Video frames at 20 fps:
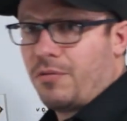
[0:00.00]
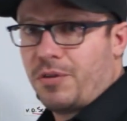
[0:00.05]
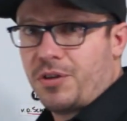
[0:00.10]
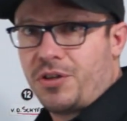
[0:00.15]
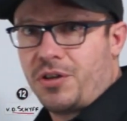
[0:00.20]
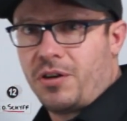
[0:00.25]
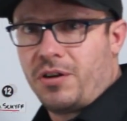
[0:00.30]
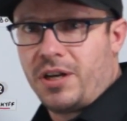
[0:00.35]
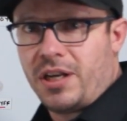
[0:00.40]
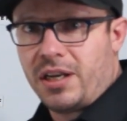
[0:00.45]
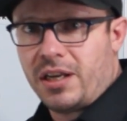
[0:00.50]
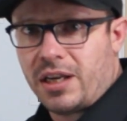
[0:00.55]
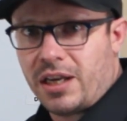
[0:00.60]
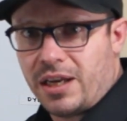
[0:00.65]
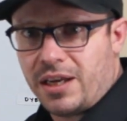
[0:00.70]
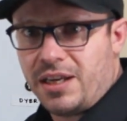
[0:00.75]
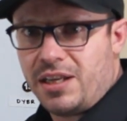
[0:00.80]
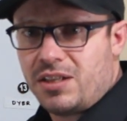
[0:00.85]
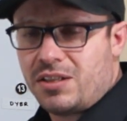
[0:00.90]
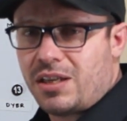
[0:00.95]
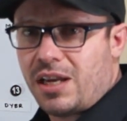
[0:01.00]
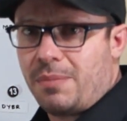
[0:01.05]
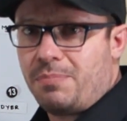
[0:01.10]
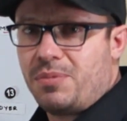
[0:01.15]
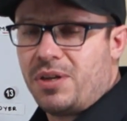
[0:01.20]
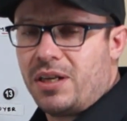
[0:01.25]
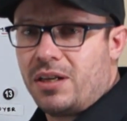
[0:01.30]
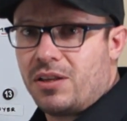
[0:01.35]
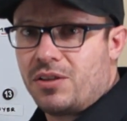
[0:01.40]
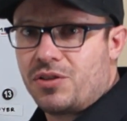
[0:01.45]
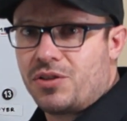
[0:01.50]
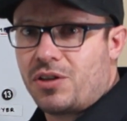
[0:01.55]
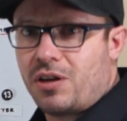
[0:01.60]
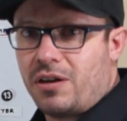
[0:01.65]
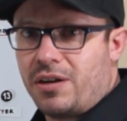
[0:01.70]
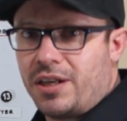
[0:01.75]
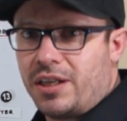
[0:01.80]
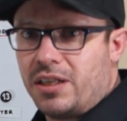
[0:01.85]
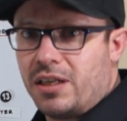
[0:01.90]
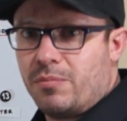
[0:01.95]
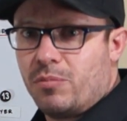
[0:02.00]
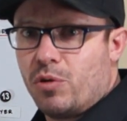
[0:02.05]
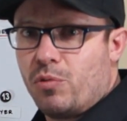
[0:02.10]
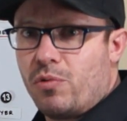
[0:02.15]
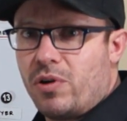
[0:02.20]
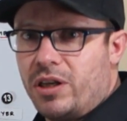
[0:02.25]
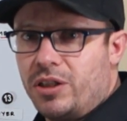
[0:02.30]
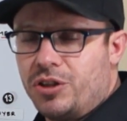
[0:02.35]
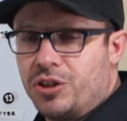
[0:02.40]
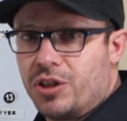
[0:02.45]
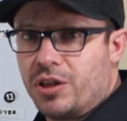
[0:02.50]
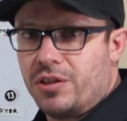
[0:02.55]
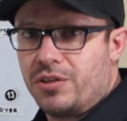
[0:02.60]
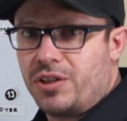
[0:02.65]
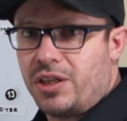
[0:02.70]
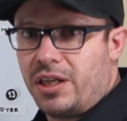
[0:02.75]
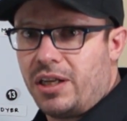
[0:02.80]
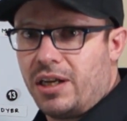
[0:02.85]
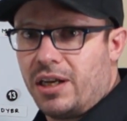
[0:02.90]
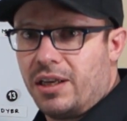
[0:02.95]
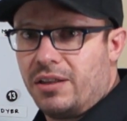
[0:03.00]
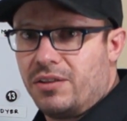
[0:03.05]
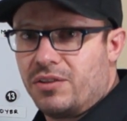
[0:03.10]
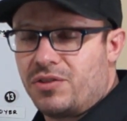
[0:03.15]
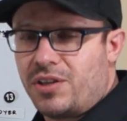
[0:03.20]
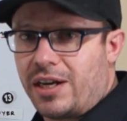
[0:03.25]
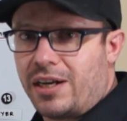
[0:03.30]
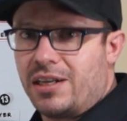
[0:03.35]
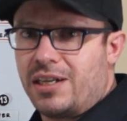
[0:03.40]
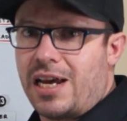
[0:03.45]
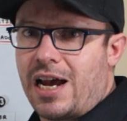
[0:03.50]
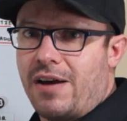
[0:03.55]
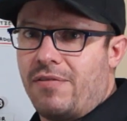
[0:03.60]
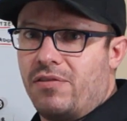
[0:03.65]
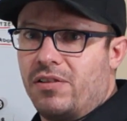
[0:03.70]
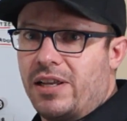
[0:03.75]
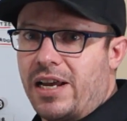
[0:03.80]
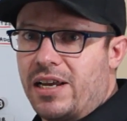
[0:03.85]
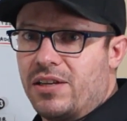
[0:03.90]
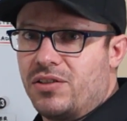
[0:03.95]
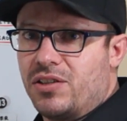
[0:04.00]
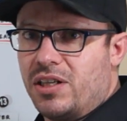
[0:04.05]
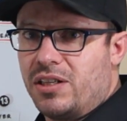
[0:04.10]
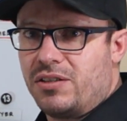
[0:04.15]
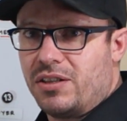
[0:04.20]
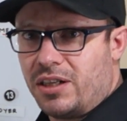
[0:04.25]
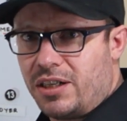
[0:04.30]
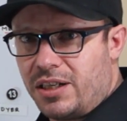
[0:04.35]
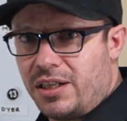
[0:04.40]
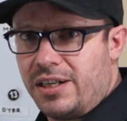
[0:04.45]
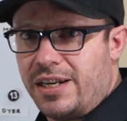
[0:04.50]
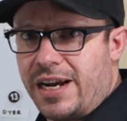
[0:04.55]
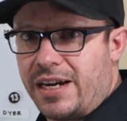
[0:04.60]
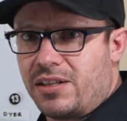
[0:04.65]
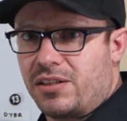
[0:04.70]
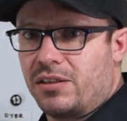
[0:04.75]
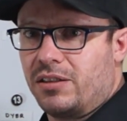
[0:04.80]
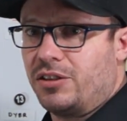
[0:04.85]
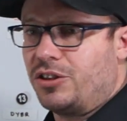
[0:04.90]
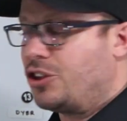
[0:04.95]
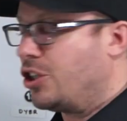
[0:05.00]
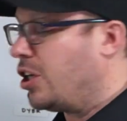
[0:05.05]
returning. He stepped into the starting #1 jersey in the second half of last season and did an excellent